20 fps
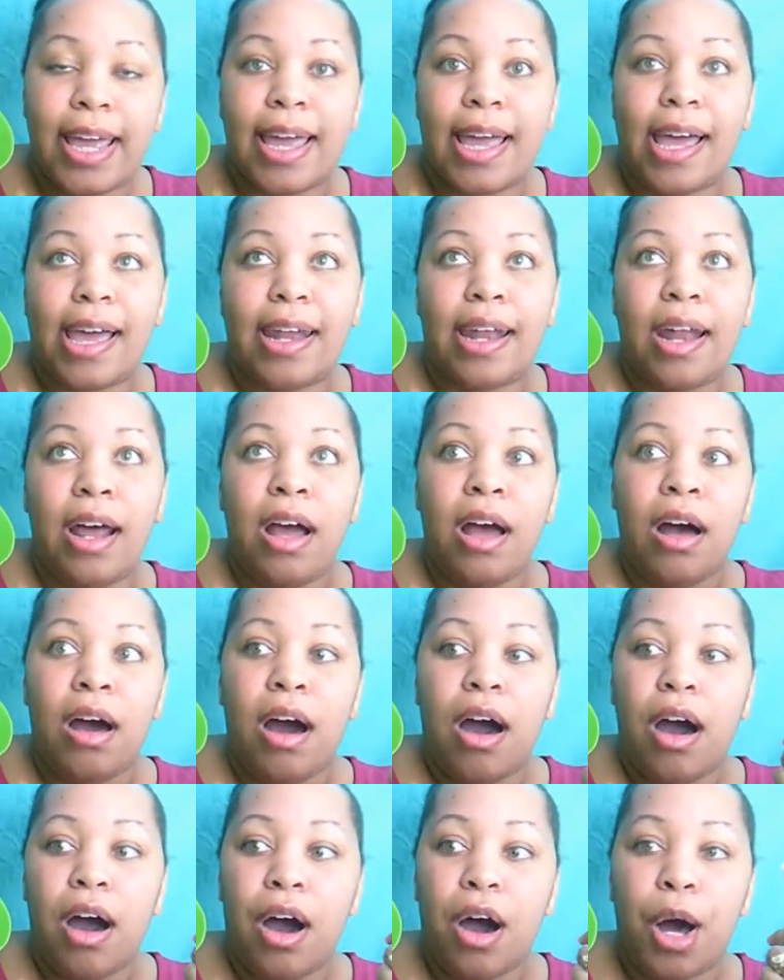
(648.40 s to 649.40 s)
and
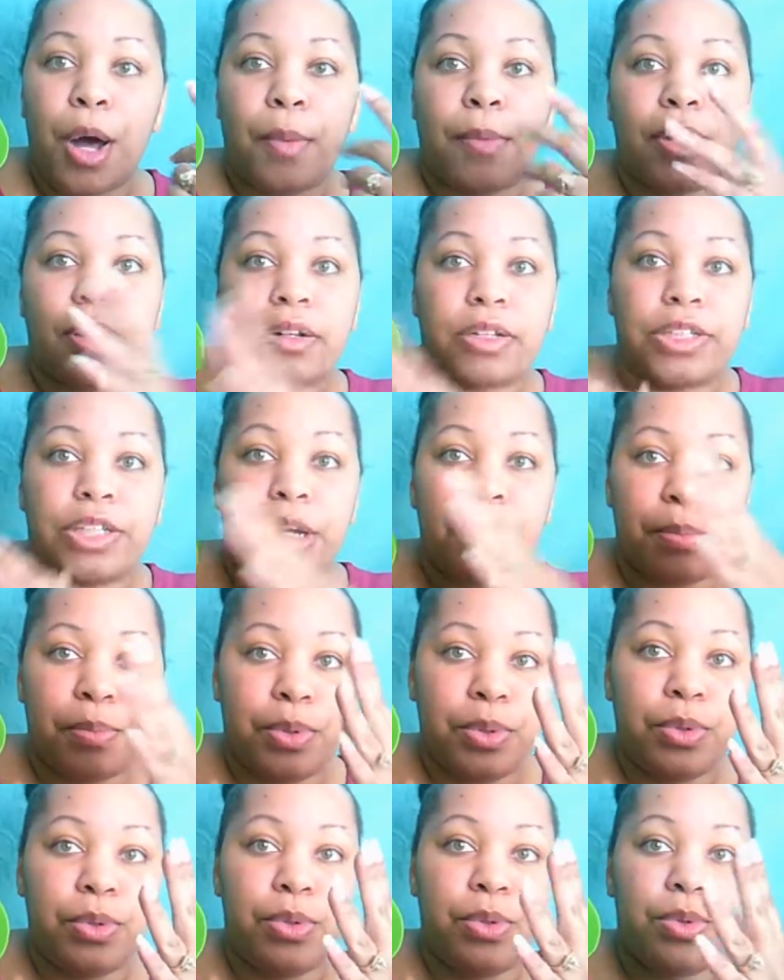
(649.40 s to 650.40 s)
our
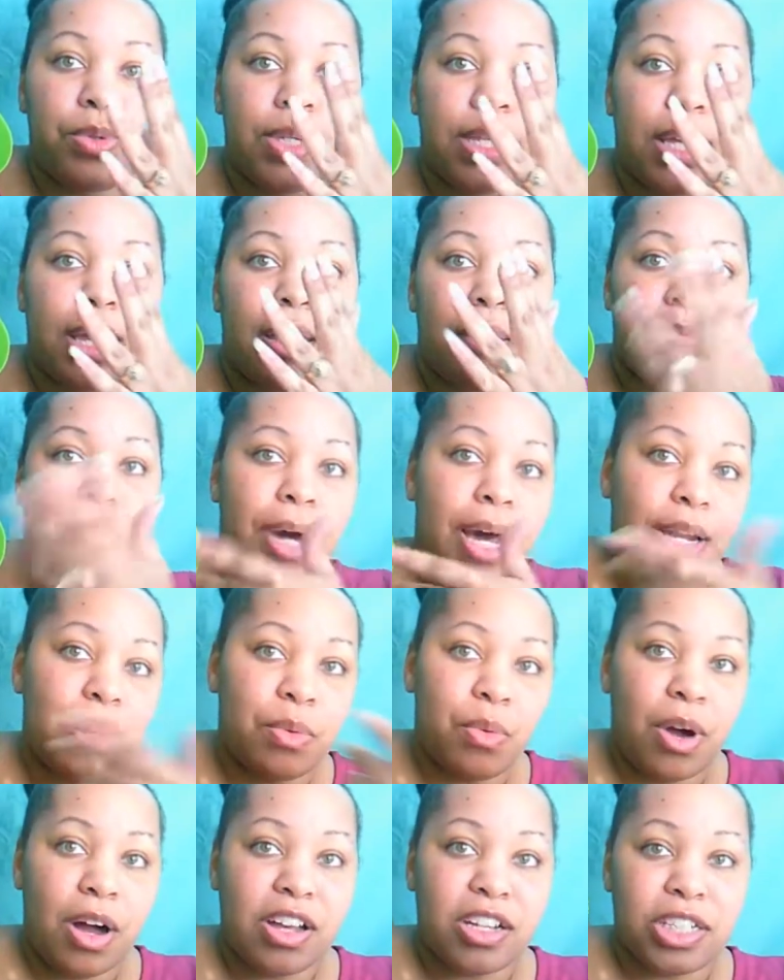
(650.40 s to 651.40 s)
shampoos and body
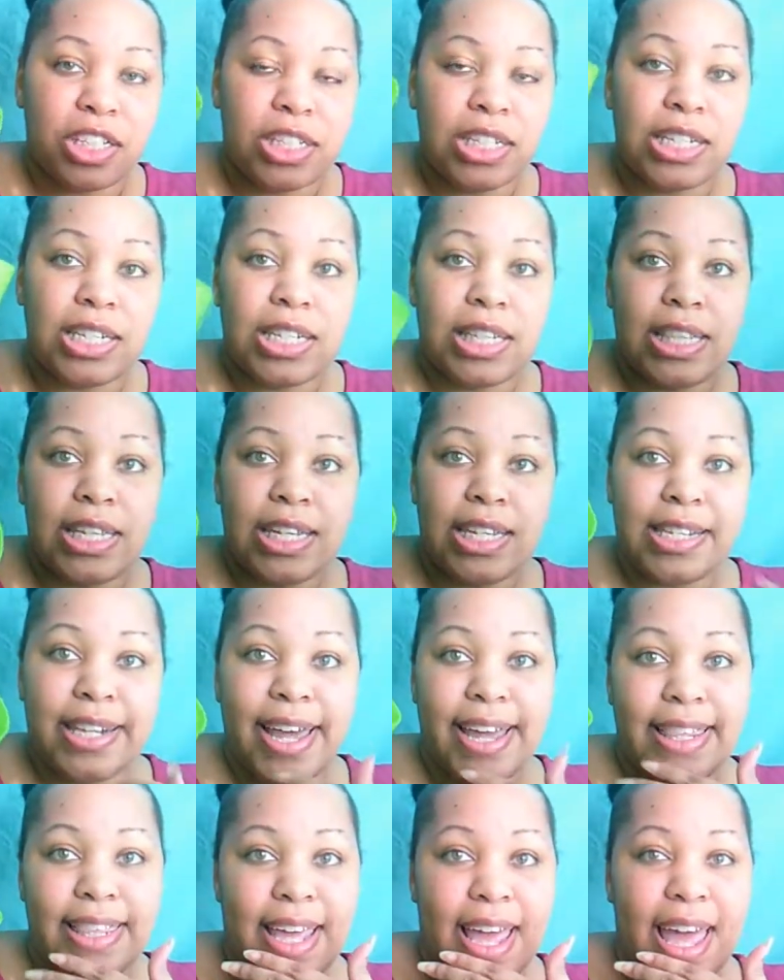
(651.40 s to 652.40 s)
washes and things
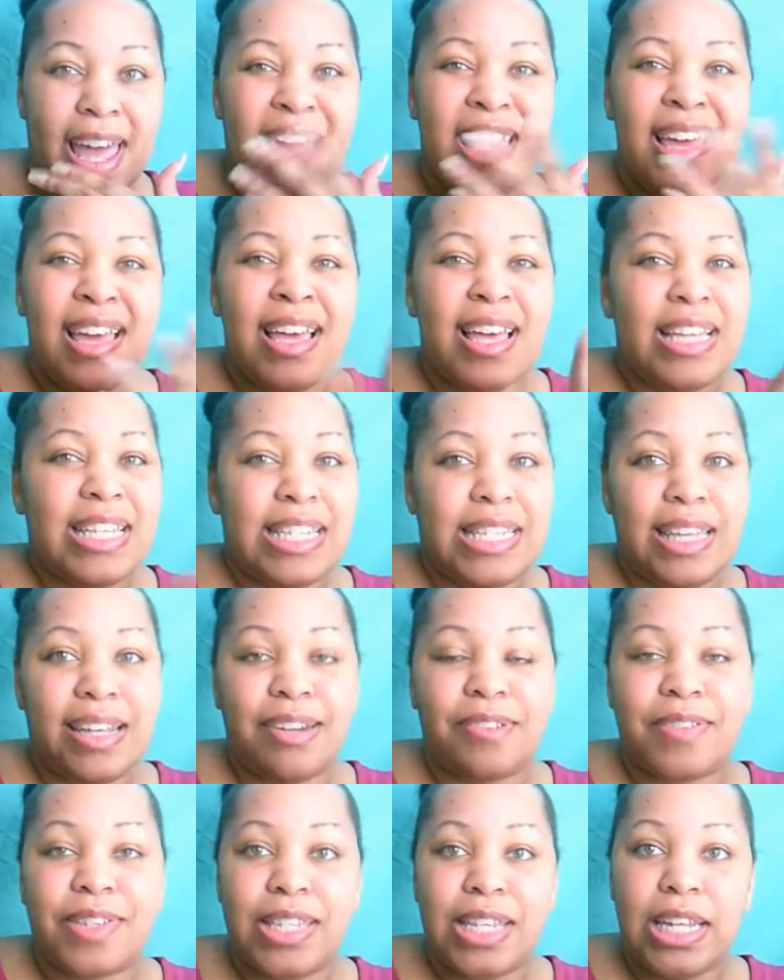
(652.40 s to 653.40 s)
like that,
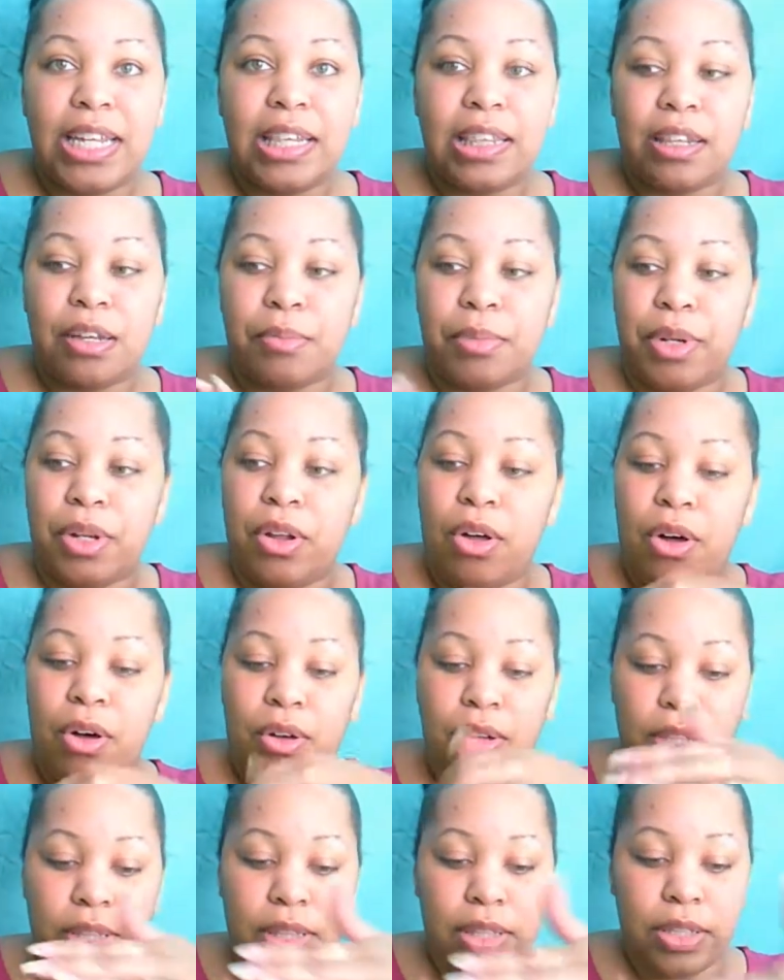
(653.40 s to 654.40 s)
instead of sitting them
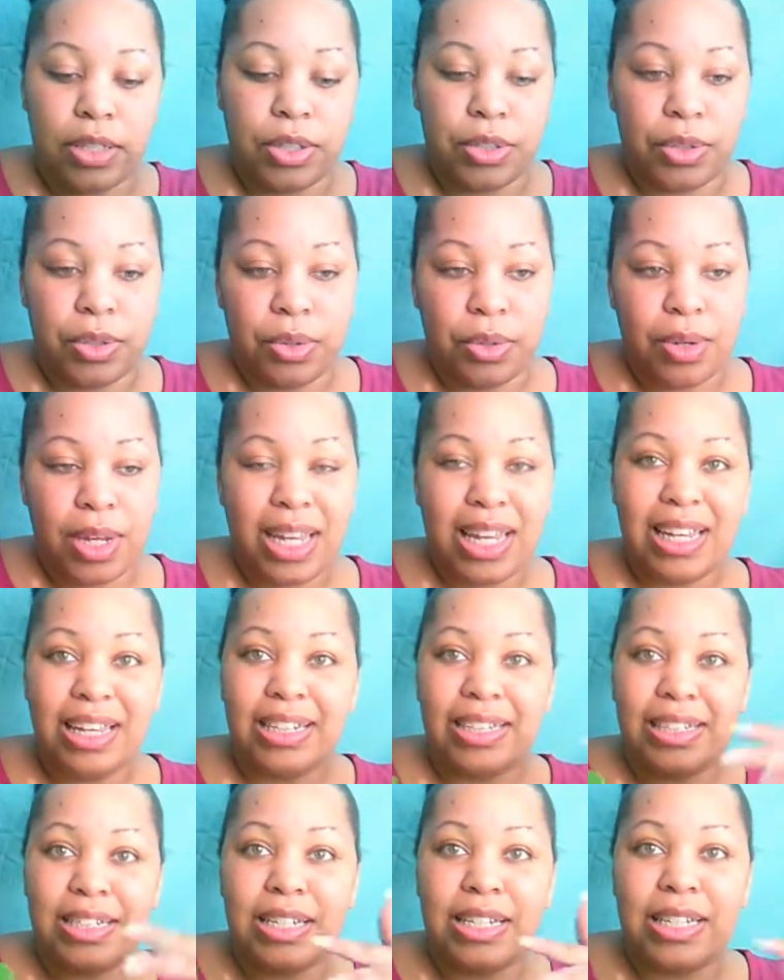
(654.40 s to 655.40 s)
along the little
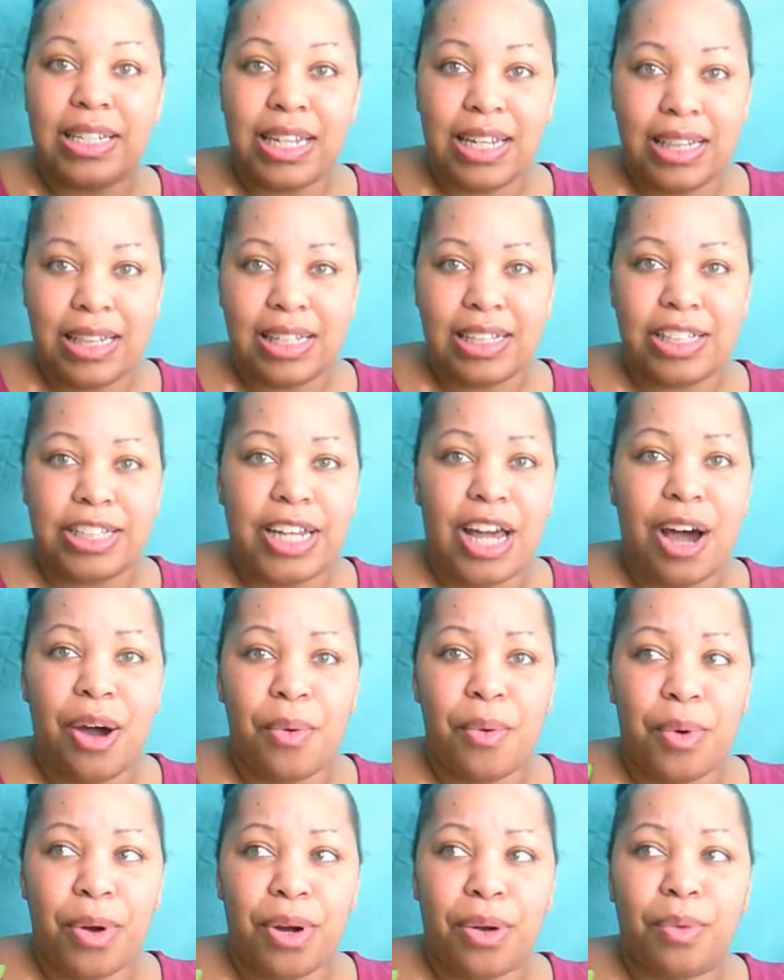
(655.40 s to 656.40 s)
edges in the
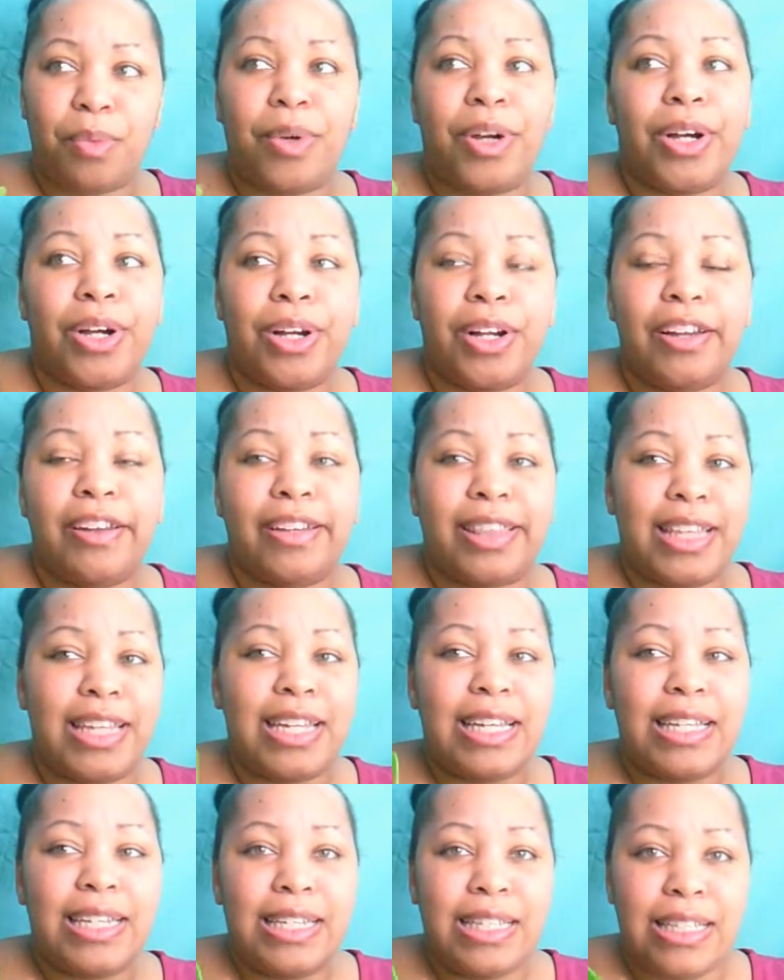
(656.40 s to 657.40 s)
shower where
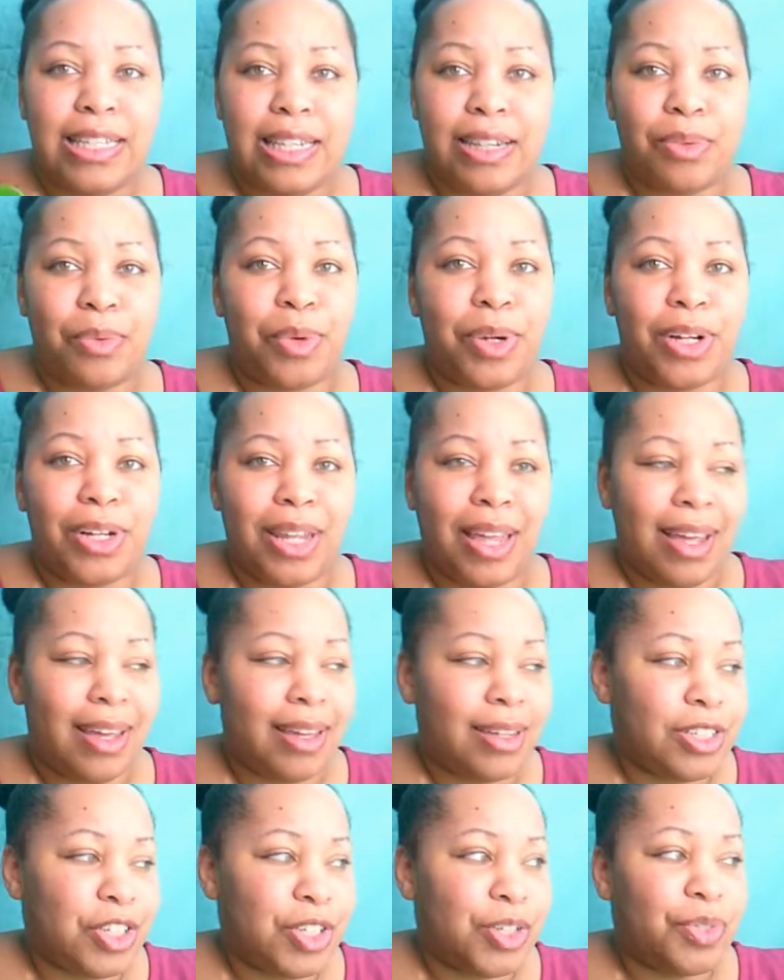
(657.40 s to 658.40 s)

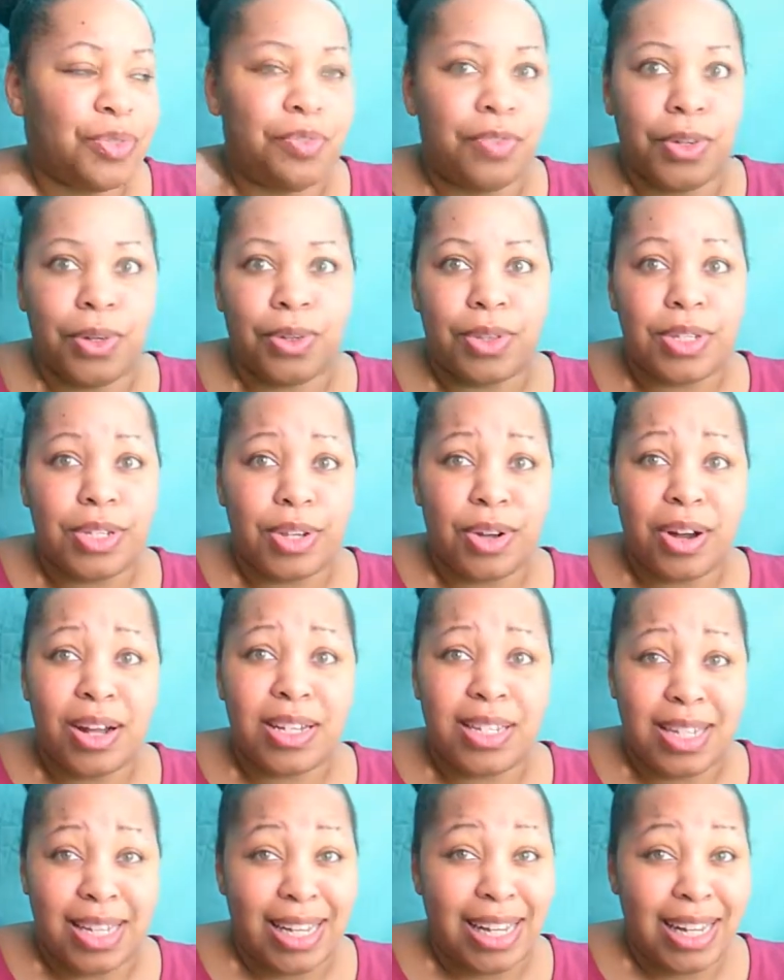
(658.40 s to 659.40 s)
like just filth
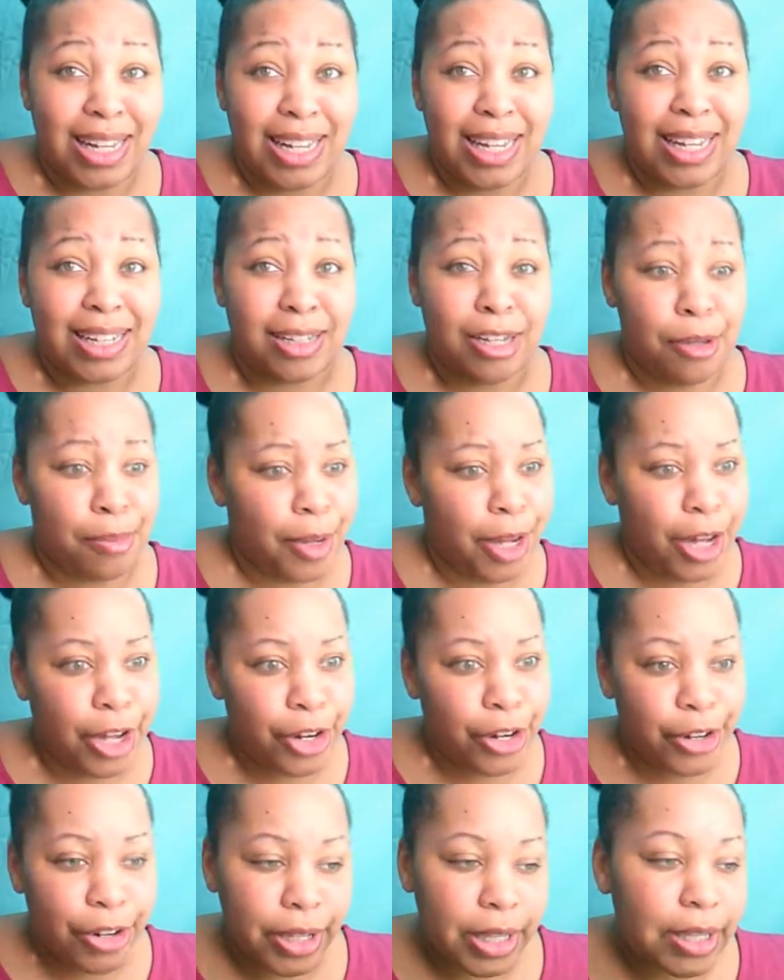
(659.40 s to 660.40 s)
start to collect up
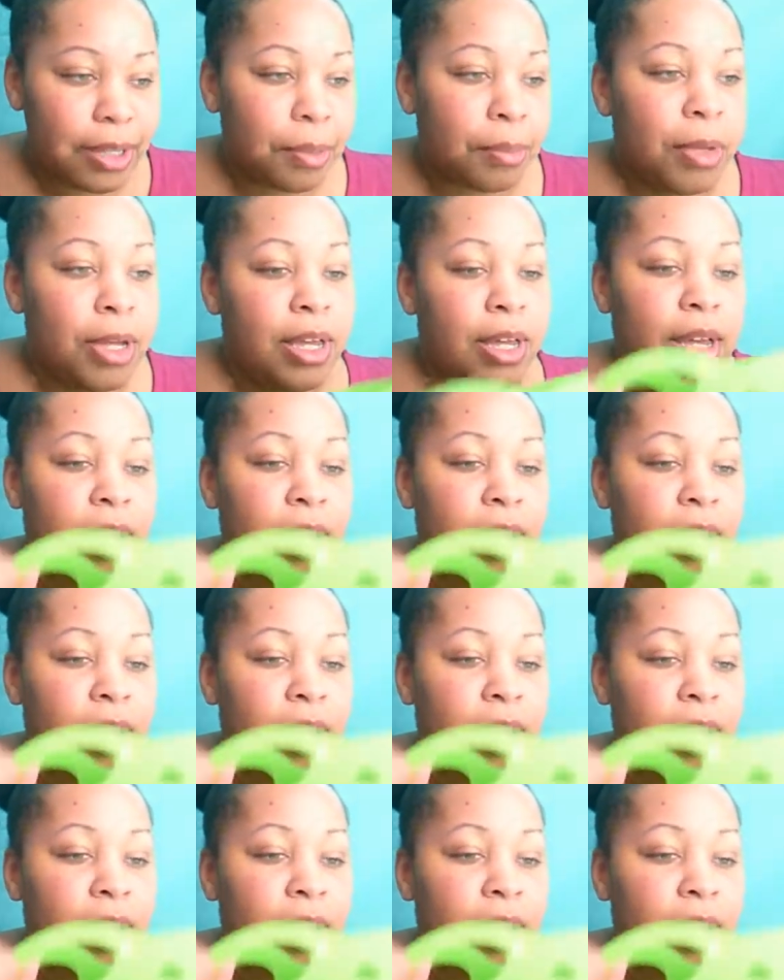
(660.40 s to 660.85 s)
under them.